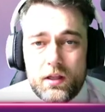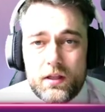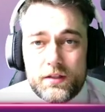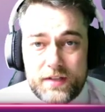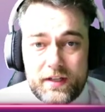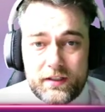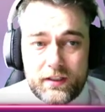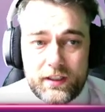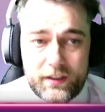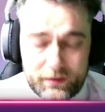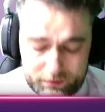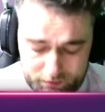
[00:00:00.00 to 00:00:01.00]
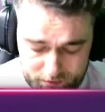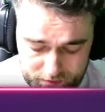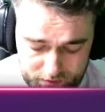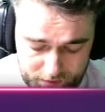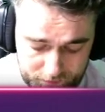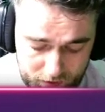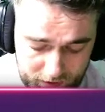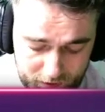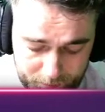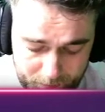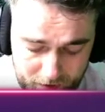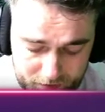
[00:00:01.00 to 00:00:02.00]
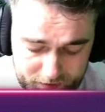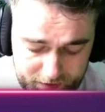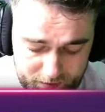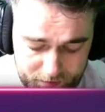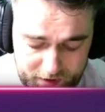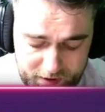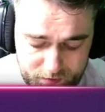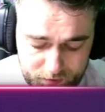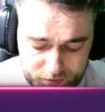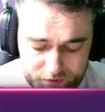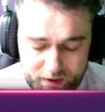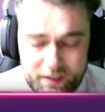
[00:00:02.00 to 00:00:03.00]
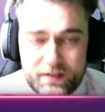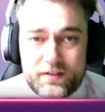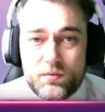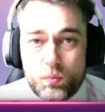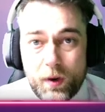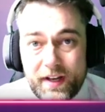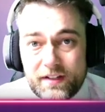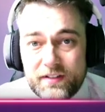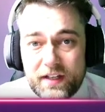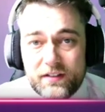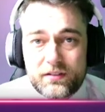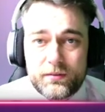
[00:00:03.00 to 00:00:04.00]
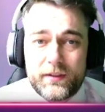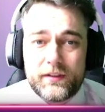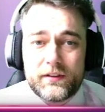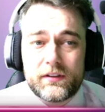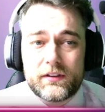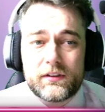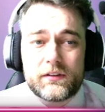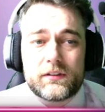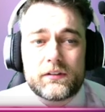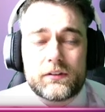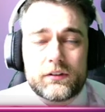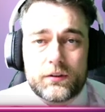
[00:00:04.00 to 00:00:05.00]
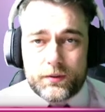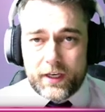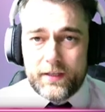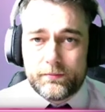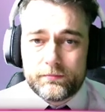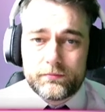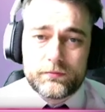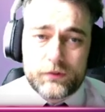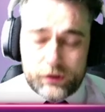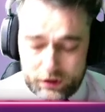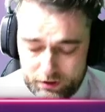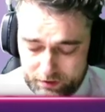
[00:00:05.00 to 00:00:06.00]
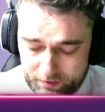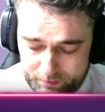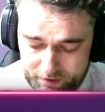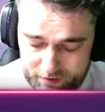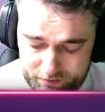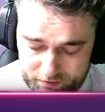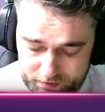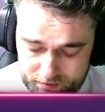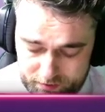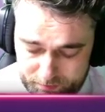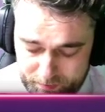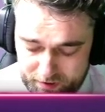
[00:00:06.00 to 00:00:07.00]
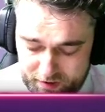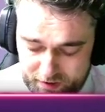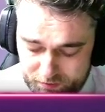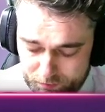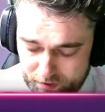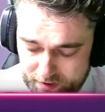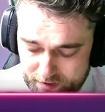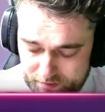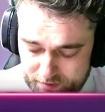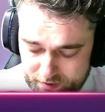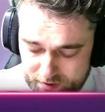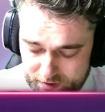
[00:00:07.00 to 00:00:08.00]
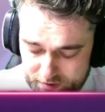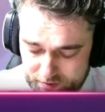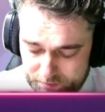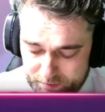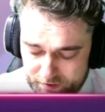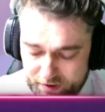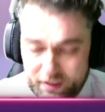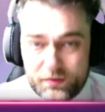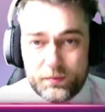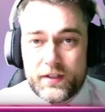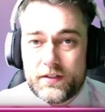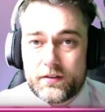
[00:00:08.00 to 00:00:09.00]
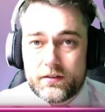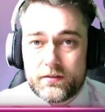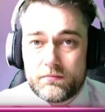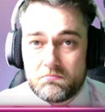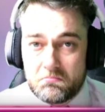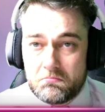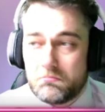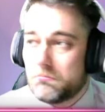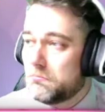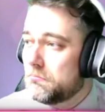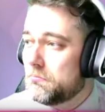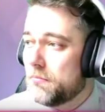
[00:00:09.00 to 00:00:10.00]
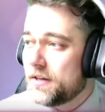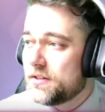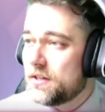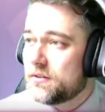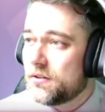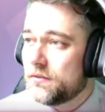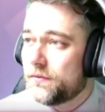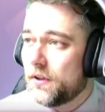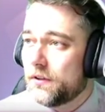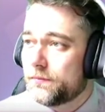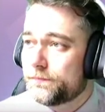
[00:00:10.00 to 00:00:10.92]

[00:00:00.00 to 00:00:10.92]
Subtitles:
Secondly, I've got a little box here with an equal sign that says waste next to it. Okay, so that means that this bit here is waste and this bit here is waste. Makes sense so far?